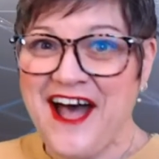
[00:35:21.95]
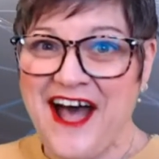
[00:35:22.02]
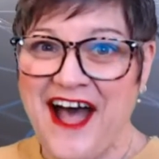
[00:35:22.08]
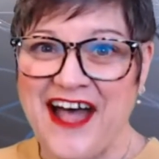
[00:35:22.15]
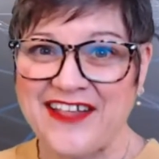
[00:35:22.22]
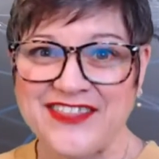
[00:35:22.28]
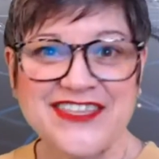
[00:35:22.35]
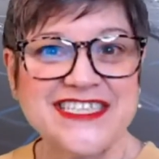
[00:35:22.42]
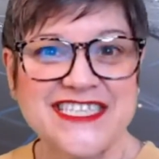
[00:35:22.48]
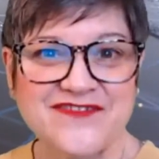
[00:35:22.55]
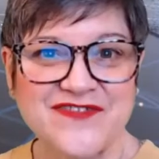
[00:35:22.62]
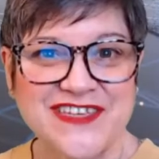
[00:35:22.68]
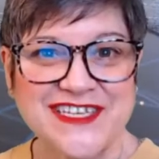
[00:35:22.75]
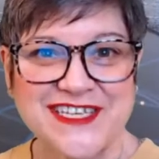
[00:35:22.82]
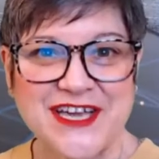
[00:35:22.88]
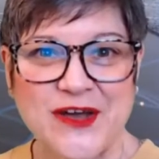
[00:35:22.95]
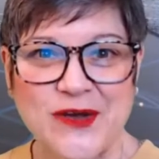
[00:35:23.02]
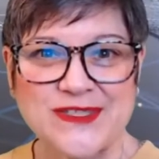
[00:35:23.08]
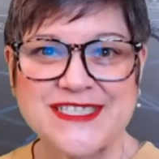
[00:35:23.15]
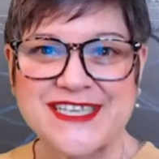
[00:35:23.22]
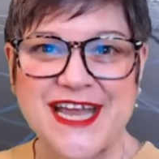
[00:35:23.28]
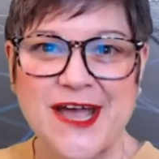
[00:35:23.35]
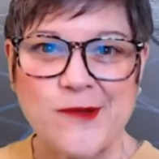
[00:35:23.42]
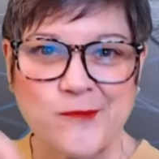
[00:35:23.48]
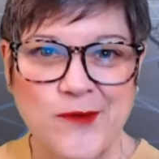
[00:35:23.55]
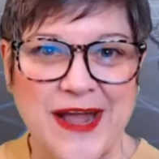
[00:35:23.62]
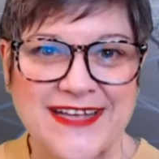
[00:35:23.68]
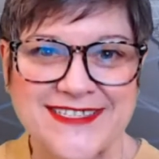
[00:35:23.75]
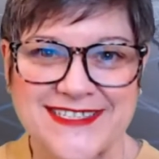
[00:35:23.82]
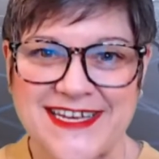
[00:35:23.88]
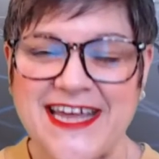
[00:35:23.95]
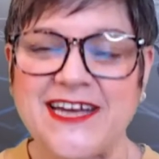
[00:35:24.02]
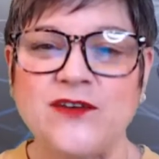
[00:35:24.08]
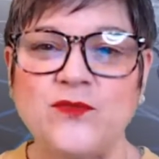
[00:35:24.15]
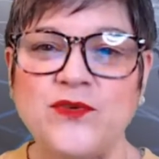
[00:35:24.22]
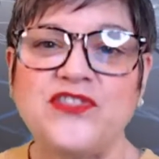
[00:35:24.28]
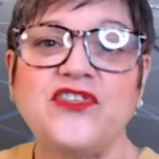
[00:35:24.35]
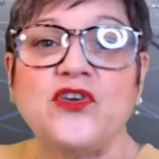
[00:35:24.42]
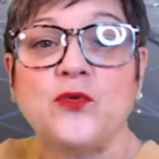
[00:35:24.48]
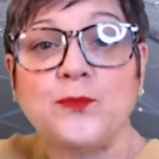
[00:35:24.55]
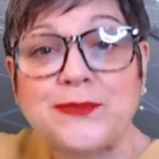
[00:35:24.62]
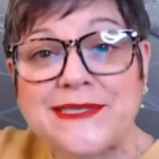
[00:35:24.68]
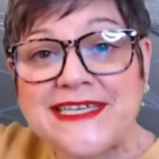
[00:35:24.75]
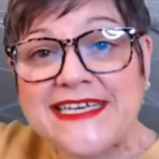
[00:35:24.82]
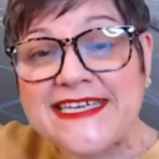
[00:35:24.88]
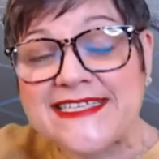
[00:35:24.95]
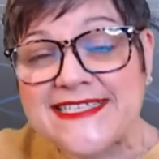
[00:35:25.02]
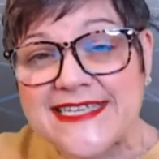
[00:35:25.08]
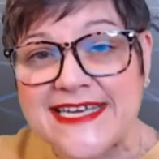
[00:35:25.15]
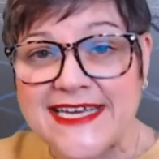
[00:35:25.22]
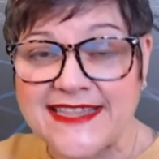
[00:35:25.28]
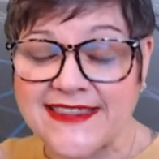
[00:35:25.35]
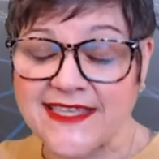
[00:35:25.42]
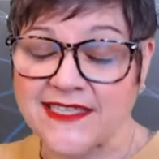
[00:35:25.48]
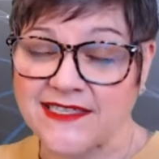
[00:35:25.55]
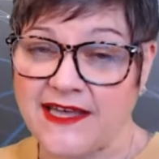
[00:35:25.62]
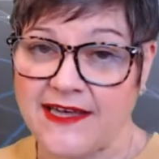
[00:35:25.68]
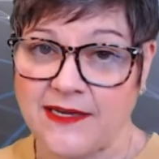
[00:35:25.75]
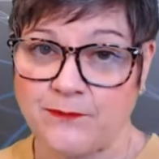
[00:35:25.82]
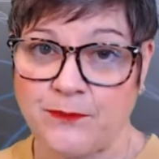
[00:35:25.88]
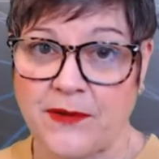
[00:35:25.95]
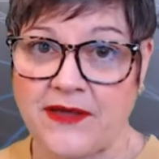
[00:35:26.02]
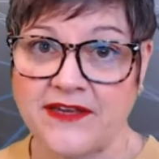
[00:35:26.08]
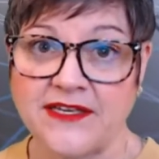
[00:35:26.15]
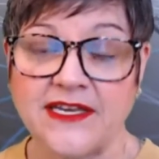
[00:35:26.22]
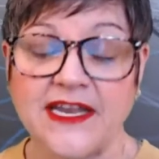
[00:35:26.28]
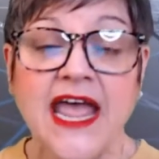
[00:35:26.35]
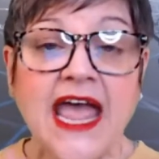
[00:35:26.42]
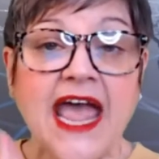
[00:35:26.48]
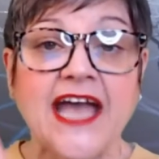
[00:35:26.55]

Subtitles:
on this video today resonated with you, please hit the like button.